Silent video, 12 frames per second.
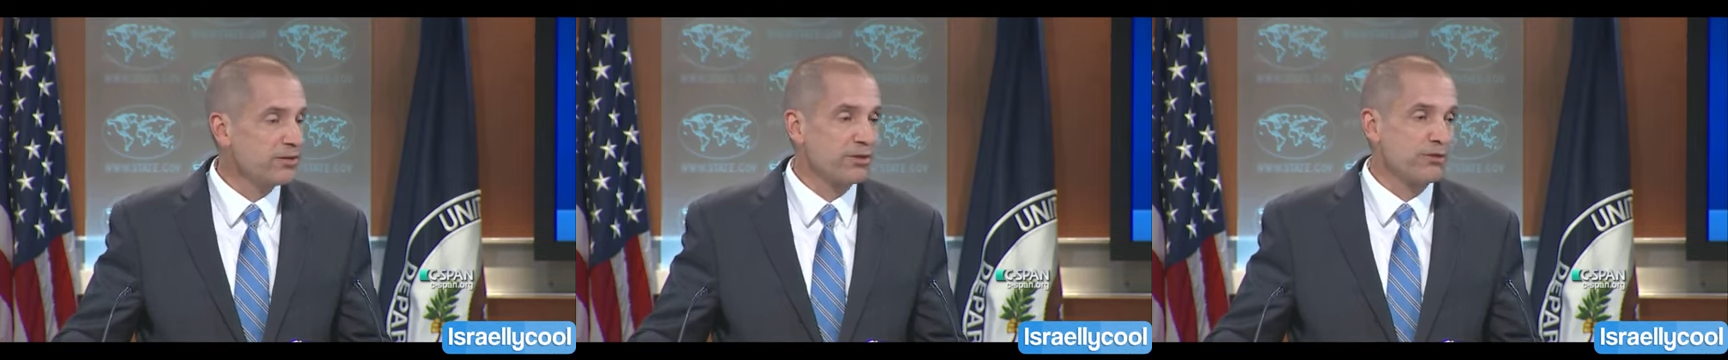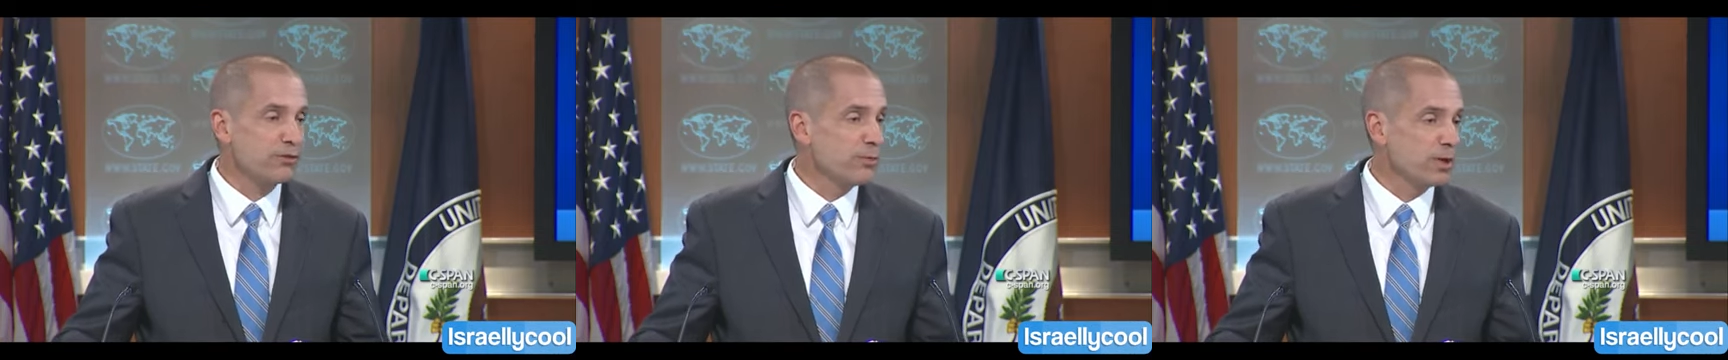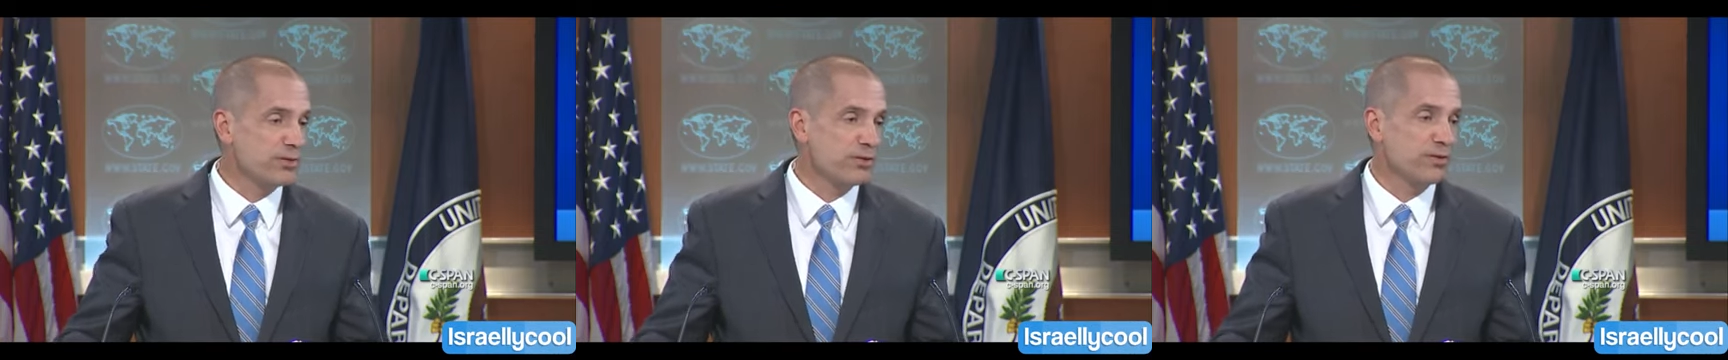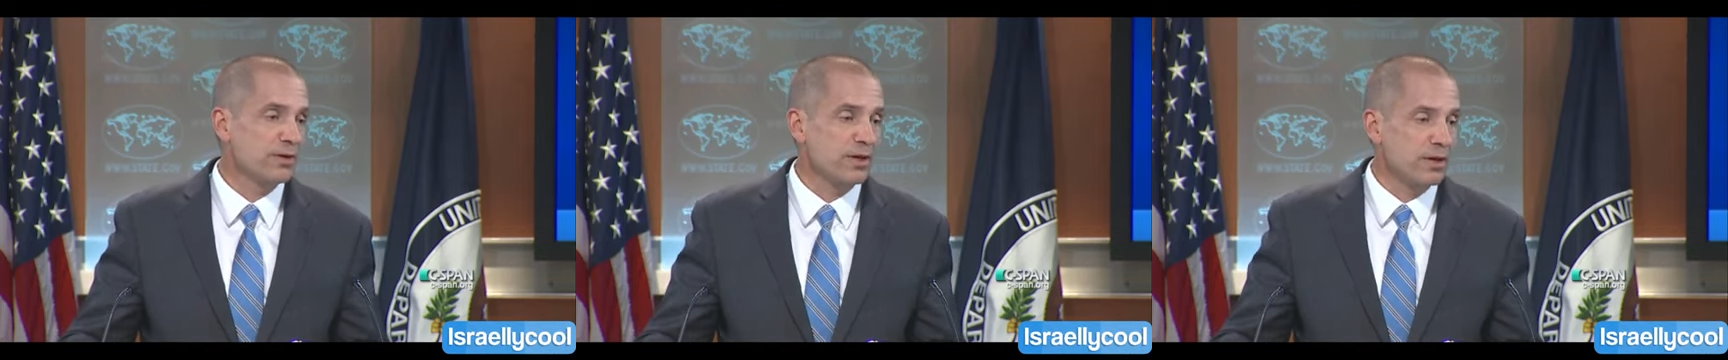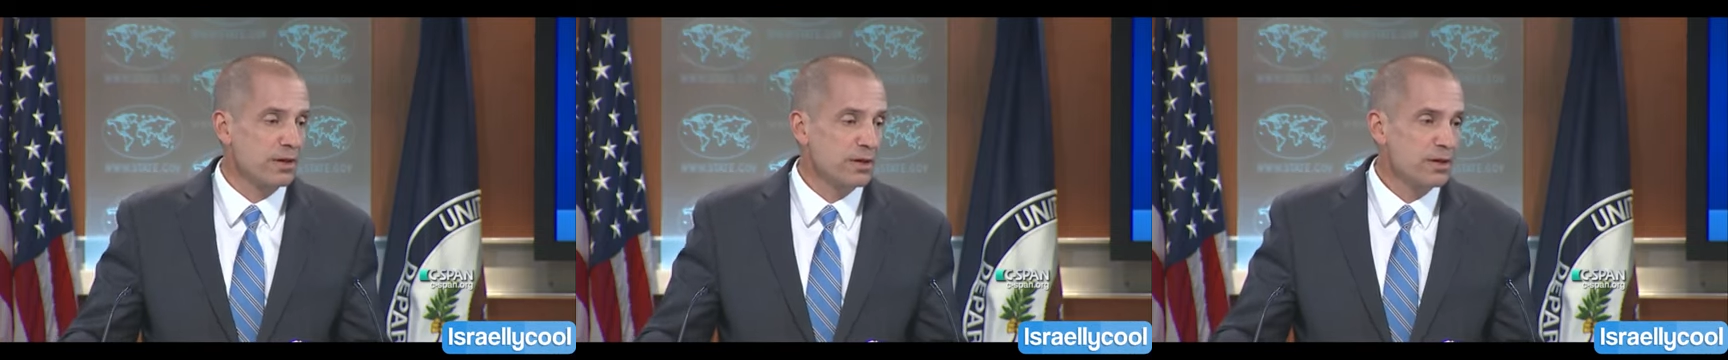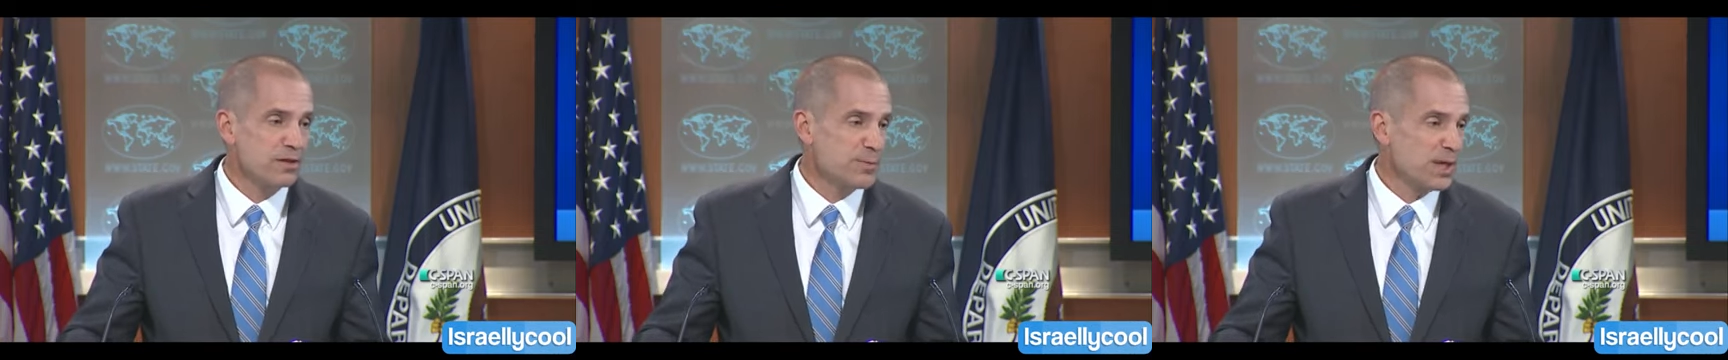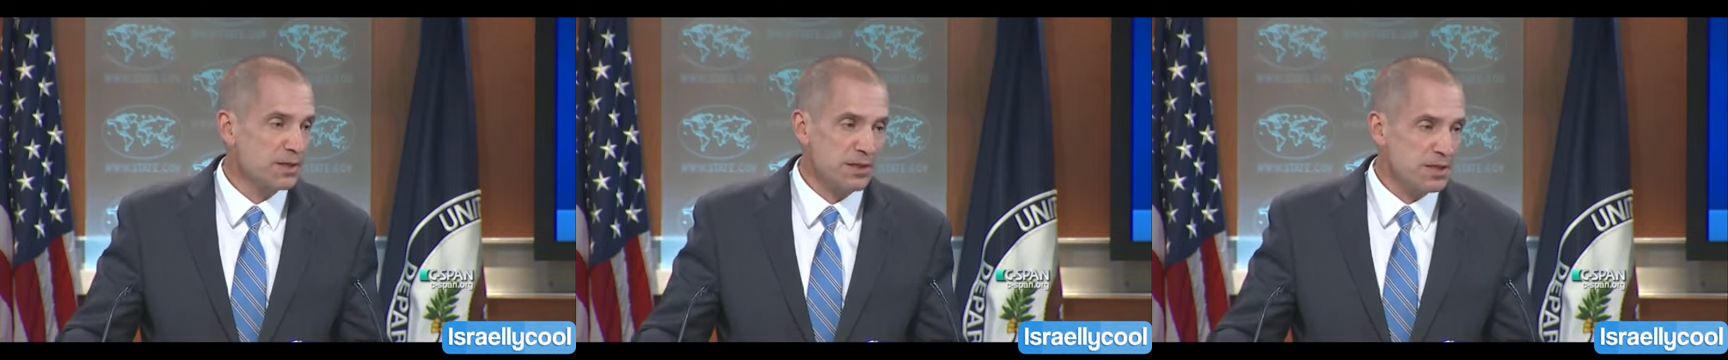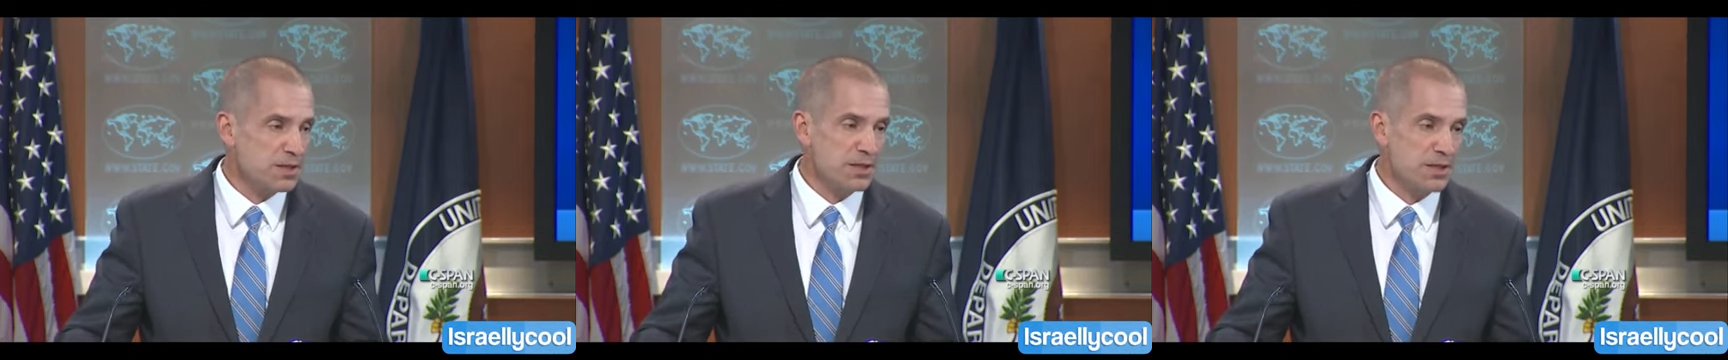It's just too much
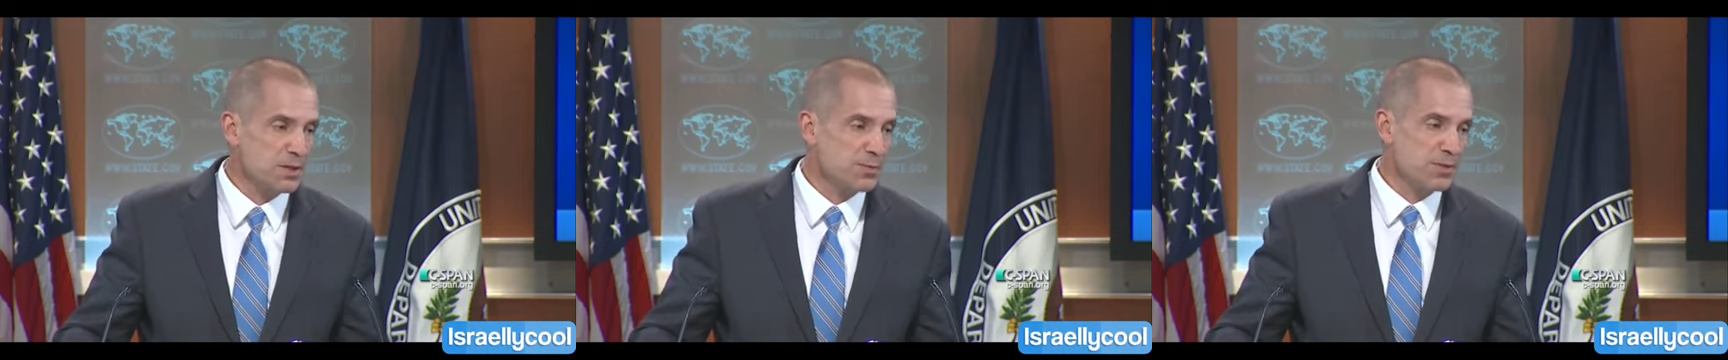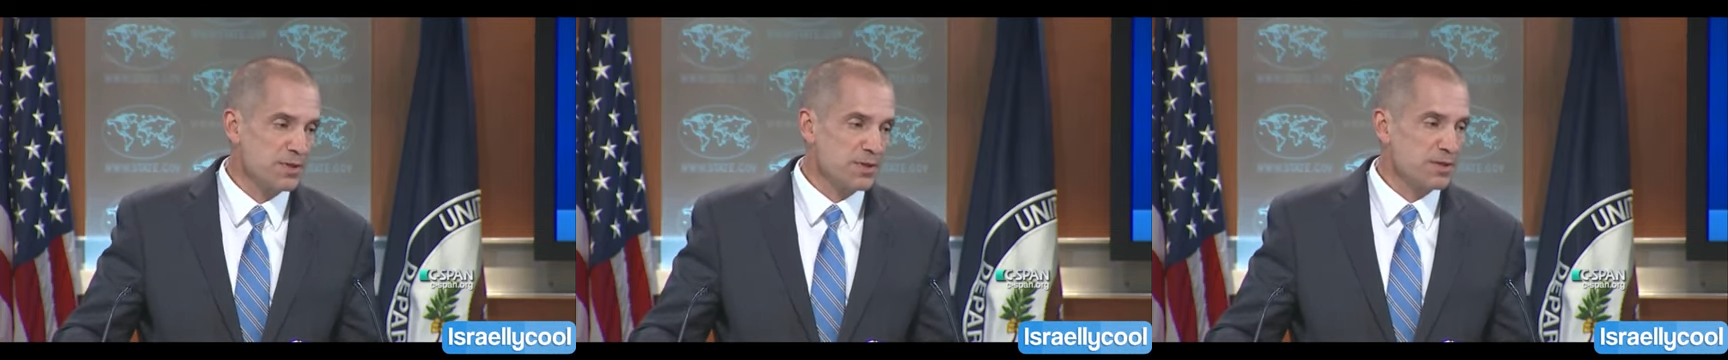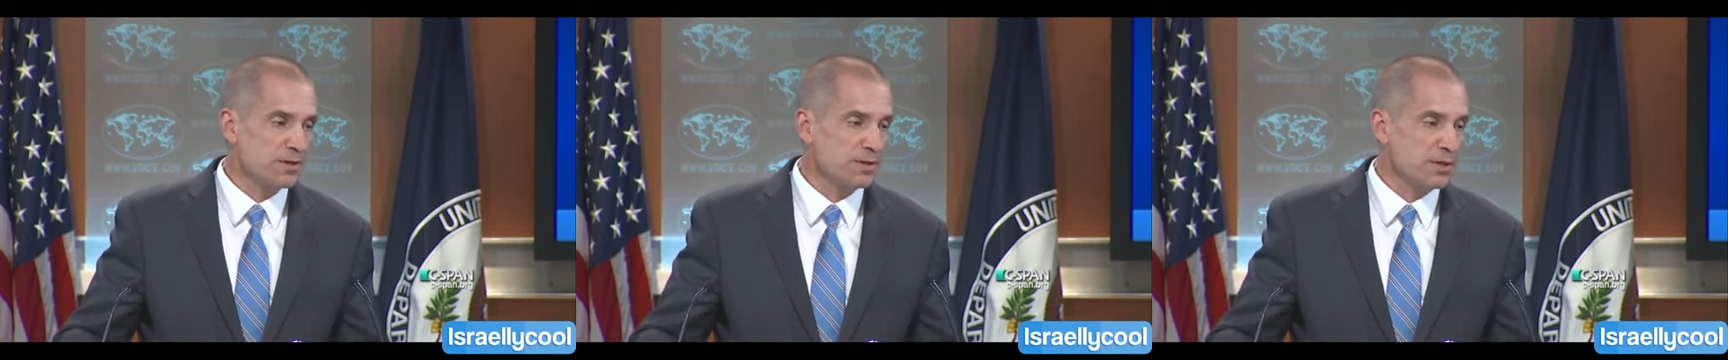speculation at this point. So